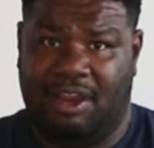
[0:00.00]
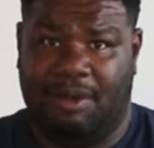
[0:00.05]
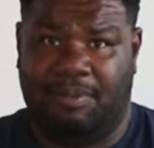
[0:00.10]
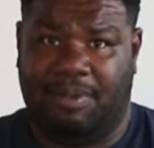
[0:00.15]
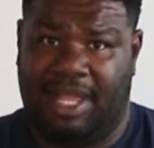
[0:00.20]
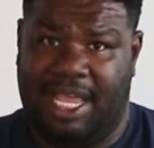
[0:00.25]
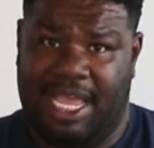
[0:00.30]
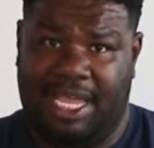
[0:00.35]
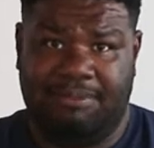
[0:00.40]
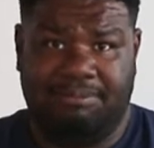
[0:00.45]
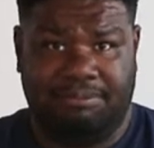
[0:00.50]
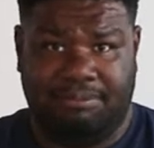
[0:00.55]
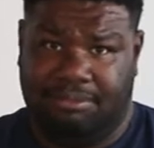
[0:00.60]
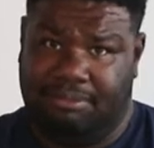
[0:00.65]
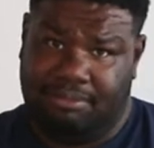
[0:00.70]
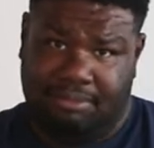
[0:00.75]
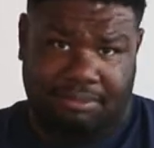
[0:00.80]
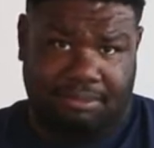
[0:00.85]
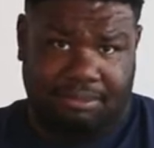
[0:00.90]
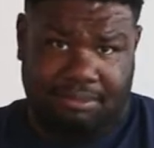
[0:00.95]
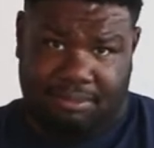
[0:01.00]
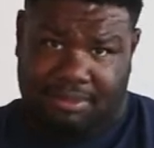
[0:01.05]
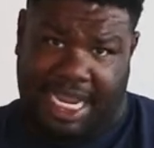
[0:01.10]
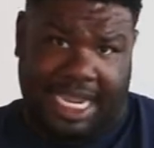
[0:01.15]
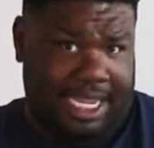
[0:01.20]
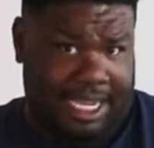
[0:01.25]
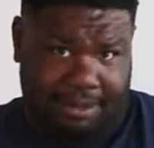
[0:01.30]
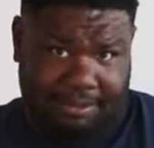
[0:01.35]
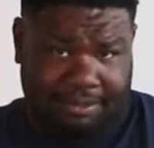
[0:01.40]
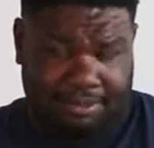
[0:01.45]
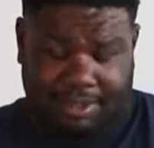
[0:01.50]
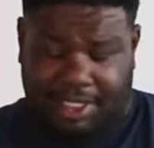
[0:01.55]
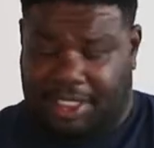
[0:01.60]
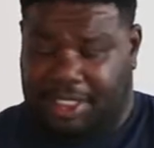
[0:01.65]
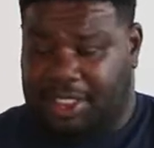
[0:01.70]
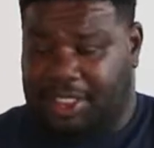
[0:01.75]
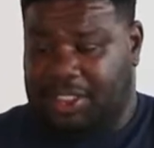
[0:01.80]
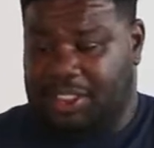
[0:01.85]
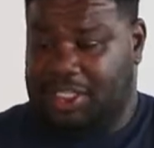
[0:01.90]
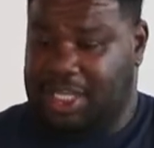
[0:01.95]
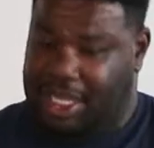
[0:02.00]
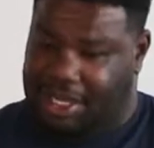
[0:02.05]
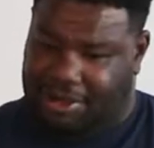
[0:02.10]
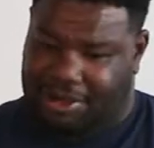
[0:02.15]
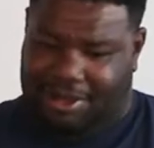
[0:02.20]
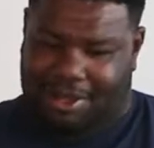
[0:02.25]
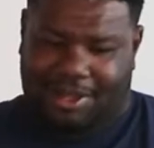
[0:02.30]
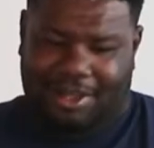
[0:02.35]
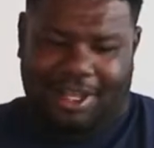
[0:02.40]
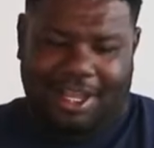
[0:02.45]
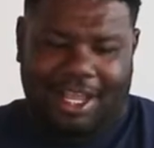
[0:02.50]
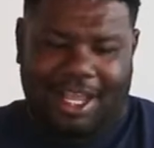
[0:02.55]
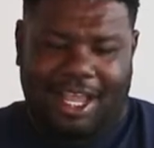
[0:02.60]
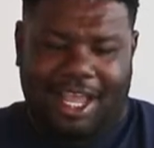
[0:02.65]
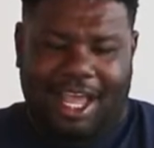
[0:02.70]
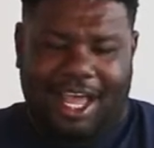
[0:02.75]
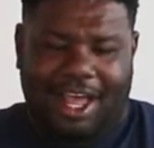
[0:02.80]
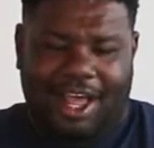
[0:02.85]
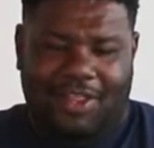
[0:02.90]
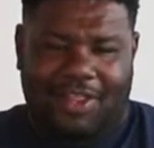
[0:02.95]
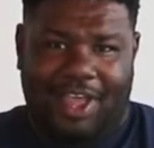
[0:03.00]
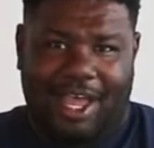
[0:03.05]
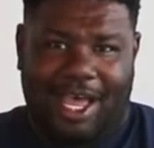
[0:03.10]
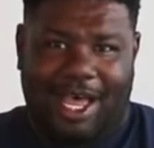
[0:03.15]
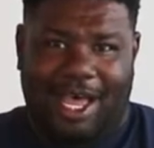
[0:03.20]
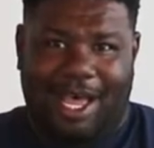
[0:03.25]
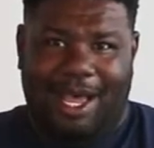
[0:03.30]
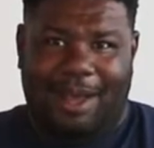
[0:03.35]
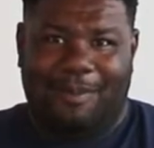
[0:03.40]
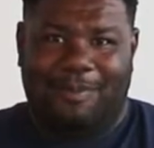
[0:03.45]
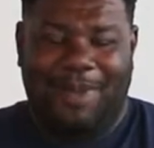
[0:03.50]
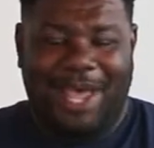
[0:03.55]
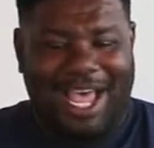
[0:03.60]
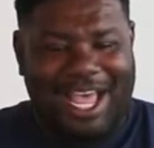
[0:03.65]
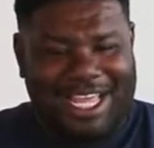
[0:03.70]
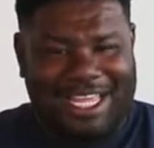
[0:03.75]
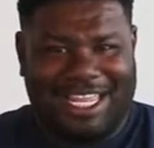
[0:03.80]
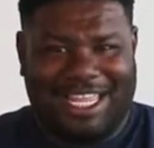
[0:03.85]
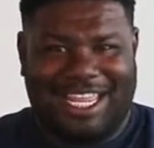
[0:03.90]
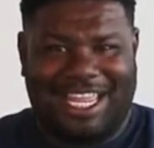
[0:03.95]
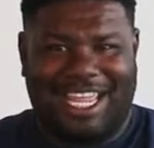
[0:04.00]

your plant naked. So the best